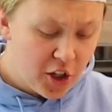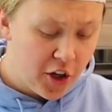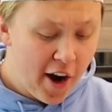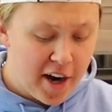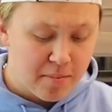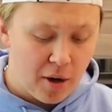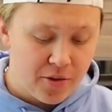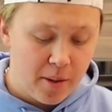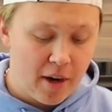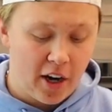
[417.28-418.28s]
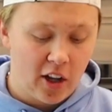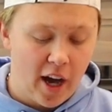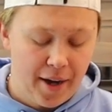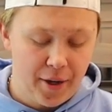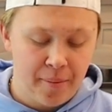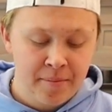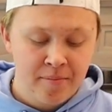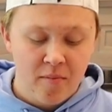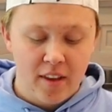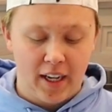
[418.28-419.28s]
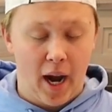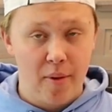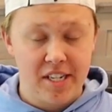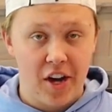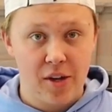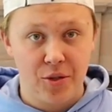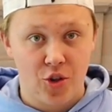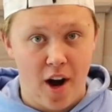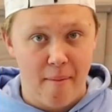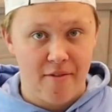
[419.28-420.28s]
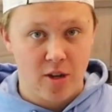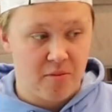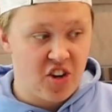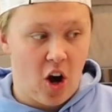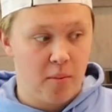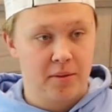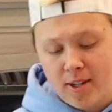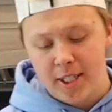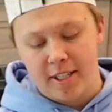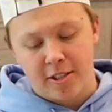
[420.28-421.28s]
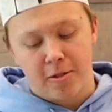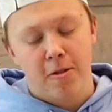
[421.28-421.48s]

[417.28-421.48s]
are good hash browns, I'm not gonna lie to you. Like, I would tell you straight up if something's terrible. They're nice and